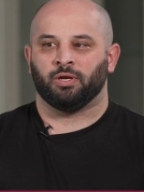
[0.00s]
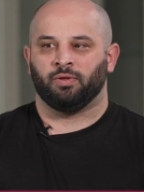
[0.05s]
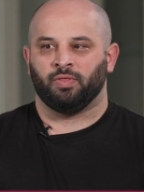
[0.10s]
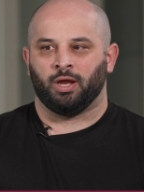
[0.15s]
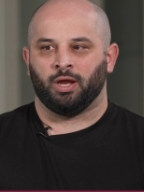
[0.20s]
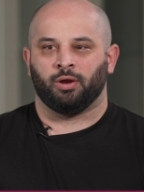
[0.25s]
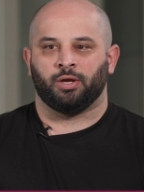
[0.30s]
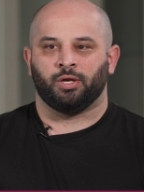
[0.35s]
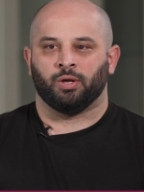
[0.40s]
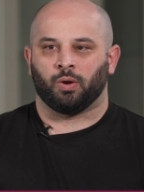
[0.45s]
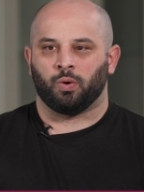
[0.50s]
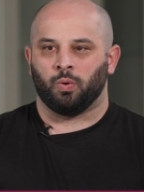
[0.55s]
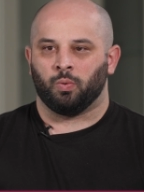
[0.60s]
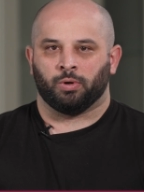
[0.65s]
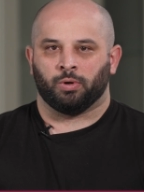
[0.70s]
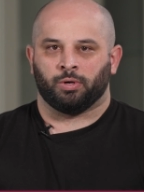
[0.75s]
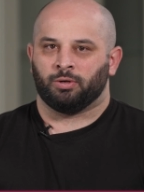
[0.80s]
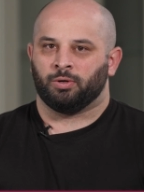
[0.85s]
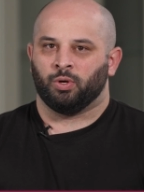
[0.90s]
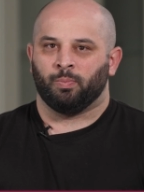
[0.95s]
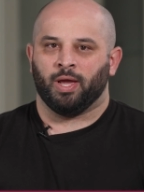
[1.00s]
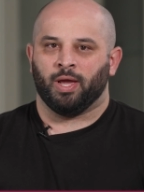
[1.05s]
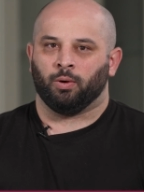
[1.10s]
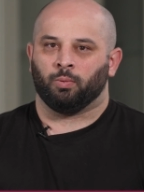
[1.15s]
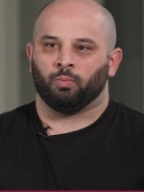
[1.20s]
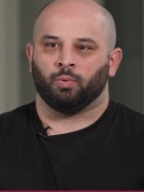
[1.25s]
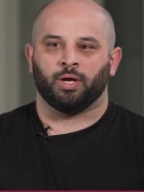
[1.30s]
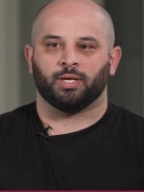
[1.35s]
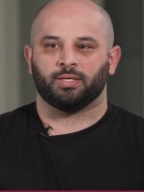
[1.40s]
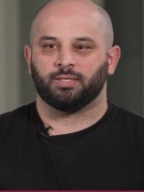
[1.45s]
her there in your corner, no
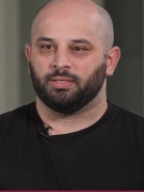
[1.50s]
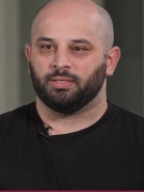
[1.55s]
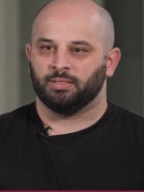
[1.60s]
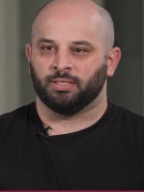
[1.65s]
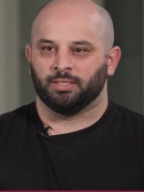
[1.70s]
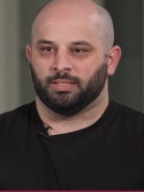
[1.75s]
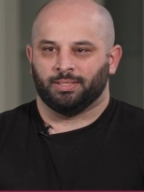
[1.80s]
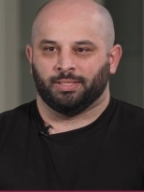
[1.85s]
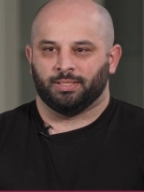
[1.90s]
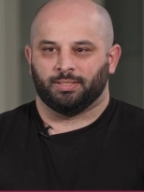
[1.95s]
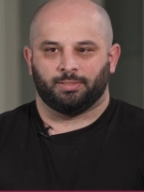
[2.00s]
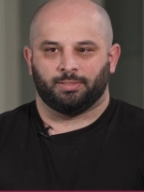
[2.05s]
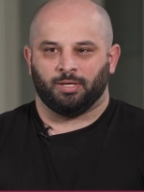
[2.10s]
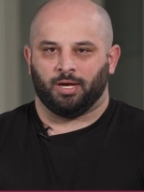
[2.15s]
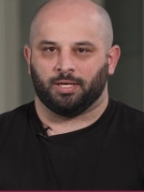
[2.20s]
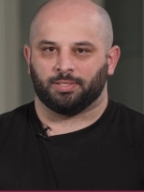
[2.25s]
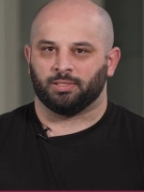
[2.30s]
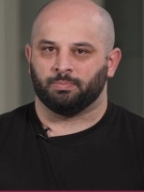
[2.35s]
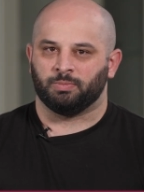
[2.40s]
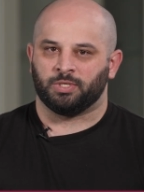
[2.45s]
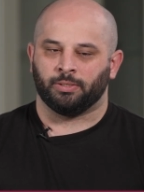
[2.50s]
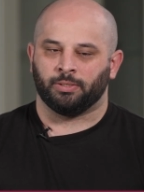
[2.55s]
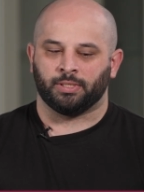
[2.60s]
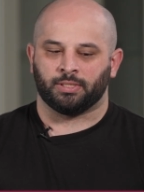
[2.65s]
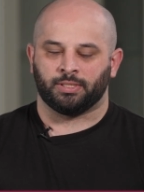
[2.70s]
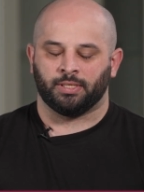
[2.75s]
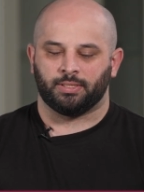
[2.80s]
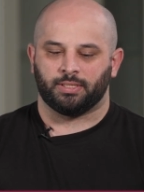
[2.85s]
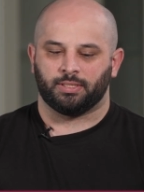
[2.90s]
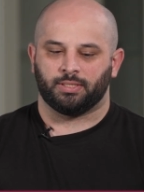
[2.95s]
matter what, is awesome. So it's